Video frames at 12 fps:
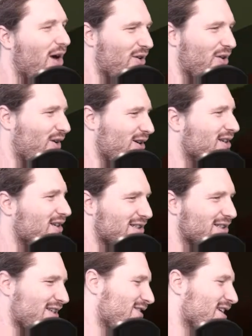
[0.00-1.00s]
on
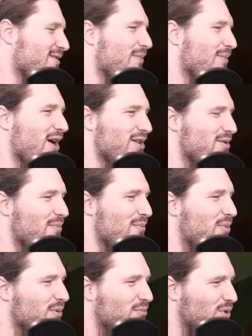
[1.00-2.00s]
because I don't like mods, the
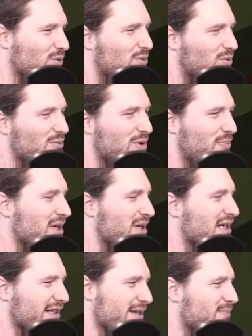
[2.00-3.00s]
big blue
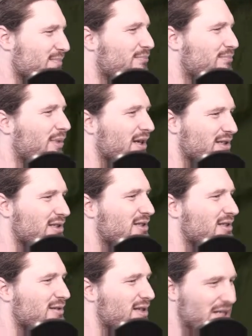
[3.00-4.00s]
spinkity bud
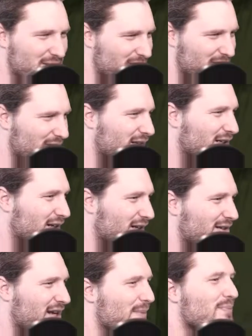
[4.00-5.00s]
thing.
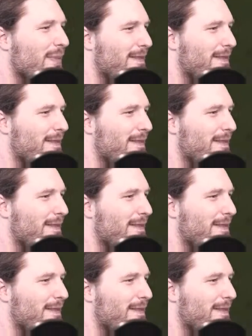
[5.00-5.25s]
Okay, so